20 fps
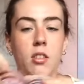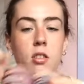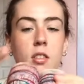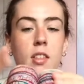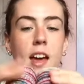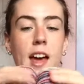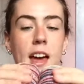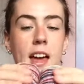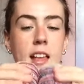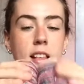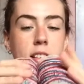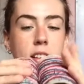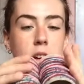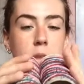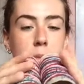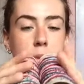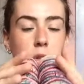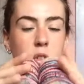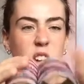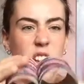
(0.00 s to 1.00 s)
So that is our
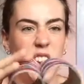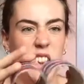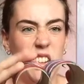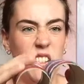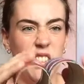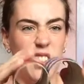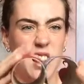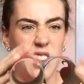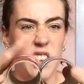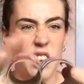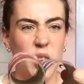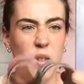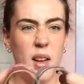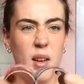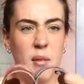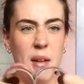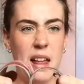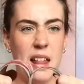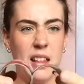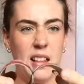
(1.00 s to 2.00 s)
binoculars, and they're
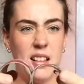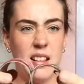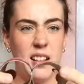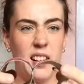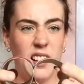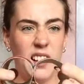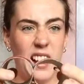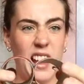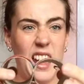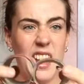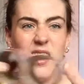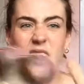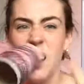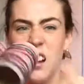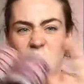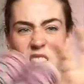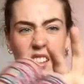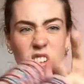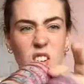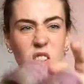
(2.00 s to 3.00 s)
quite well stuck together.
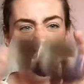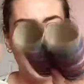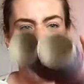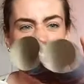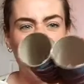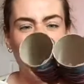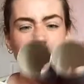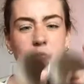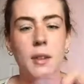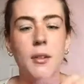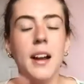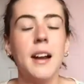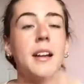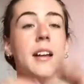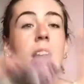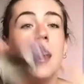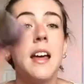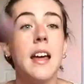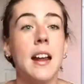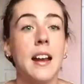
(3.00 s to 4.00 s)
They're not going to go anywhere.
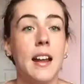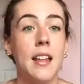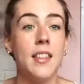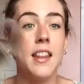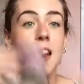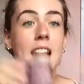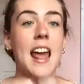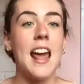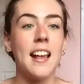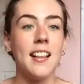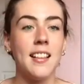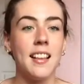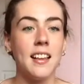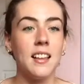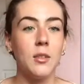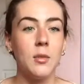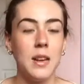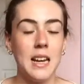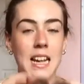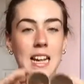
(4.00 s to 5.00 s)
Now the next thing
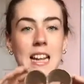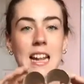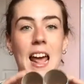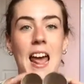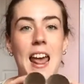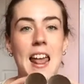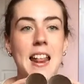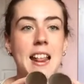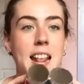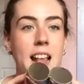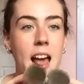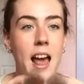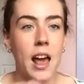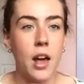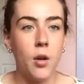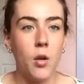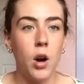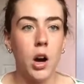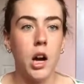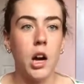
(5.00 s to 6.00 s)
that we need is
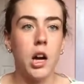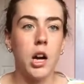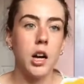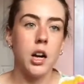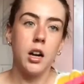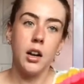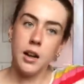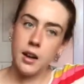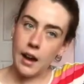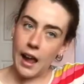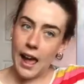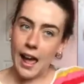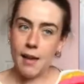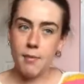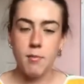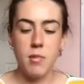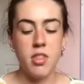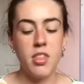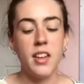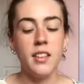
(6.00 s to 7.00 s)
our
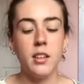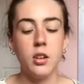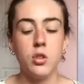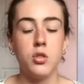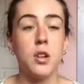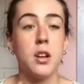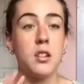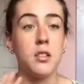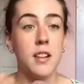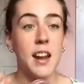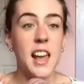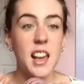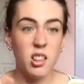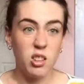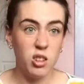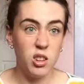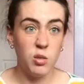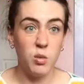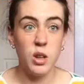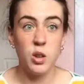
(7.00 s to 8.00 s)
thing that goes around our neck
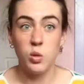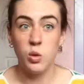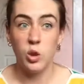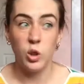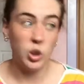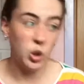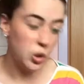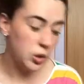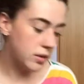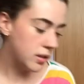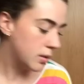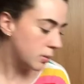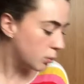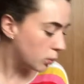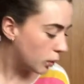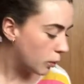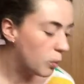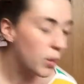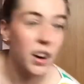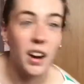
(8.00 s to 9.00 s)
so that we don't lose them
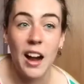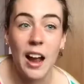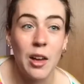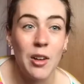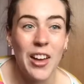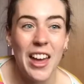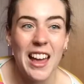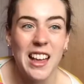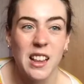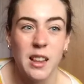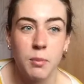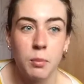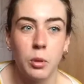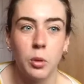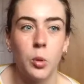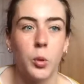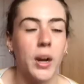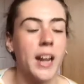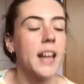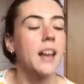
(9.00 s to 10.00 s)
when we are out
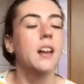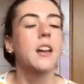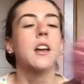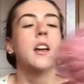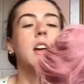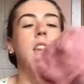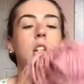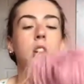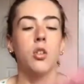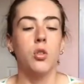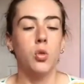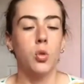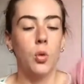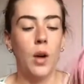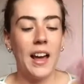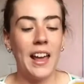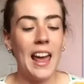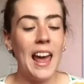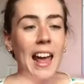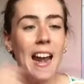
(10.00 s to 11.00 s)
exploring. So
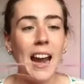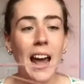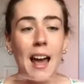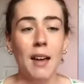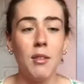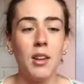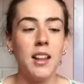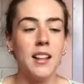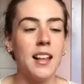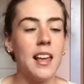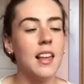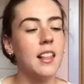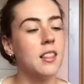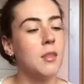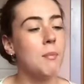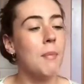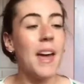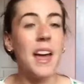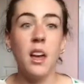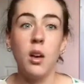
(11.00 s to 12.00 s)
again, I'm going to take the
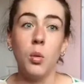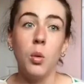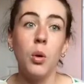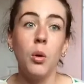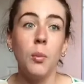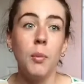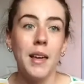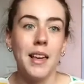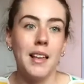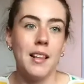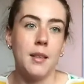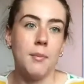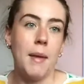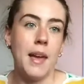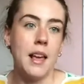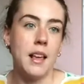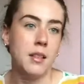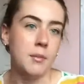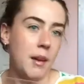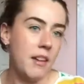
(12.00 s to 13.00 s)
pink wool because
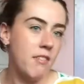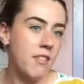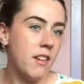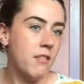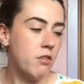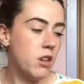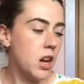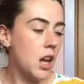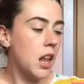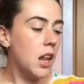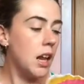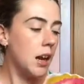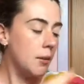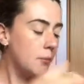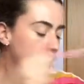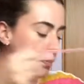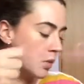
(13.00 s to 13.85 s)
pink is my favourite colour.